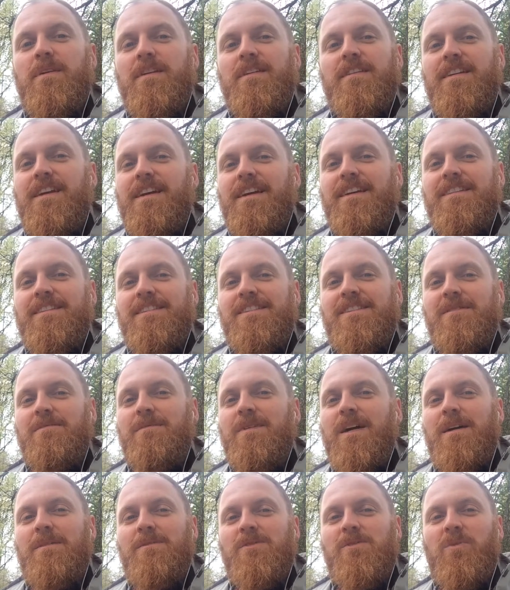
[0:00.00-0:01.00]
and
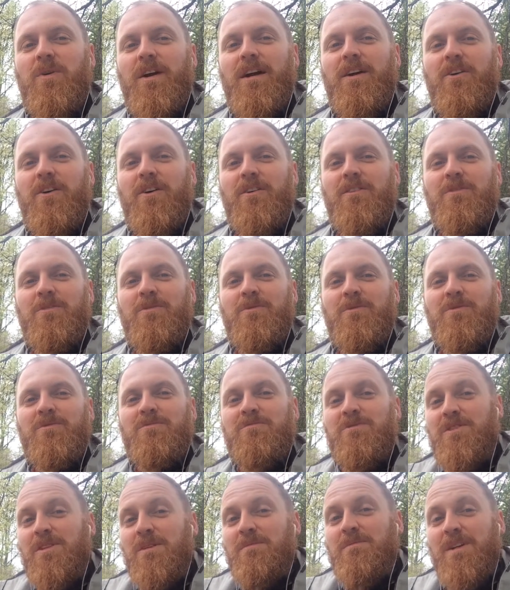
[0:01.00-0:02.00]
sometimes
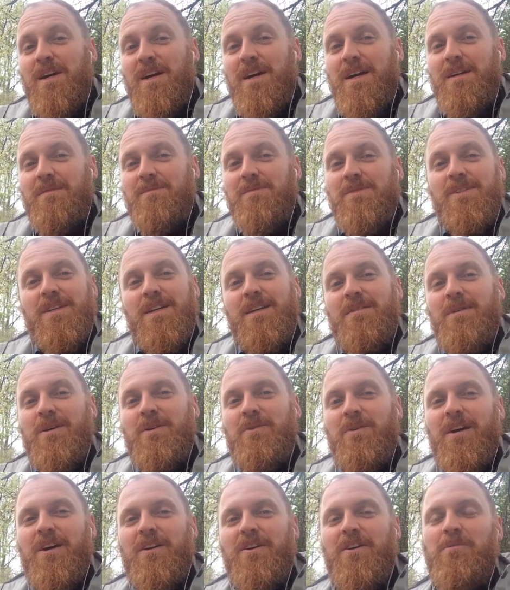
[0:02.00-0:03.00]
it can be
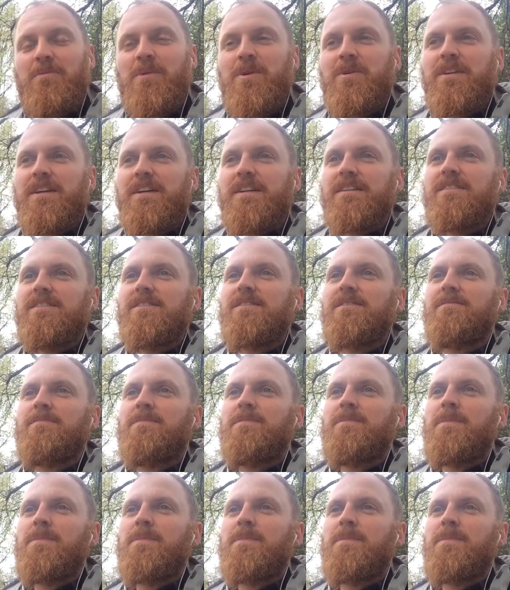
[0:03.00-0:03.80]
quite harmonious.